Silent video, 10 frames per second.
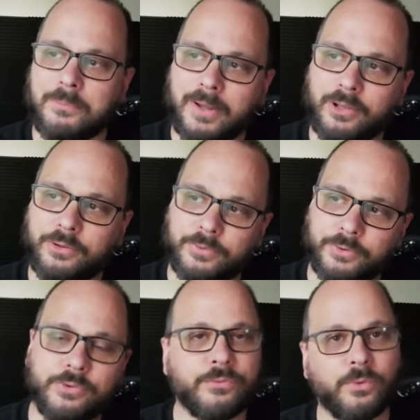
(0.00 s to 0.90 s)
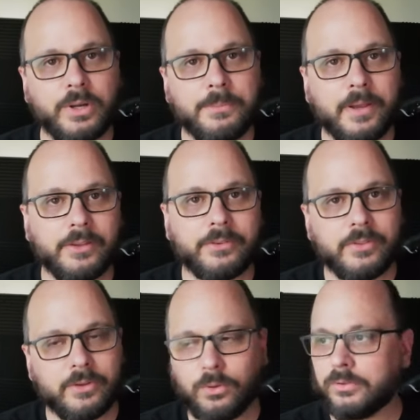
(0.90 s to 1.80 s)
miles versus forty miles
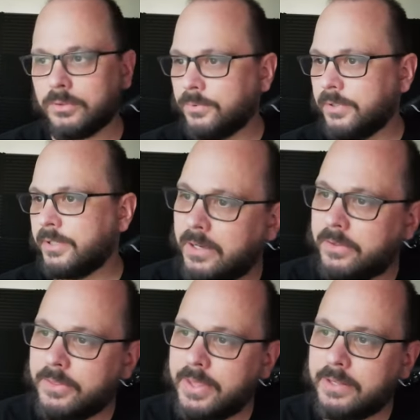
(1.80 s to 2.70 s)
on the older one. Other than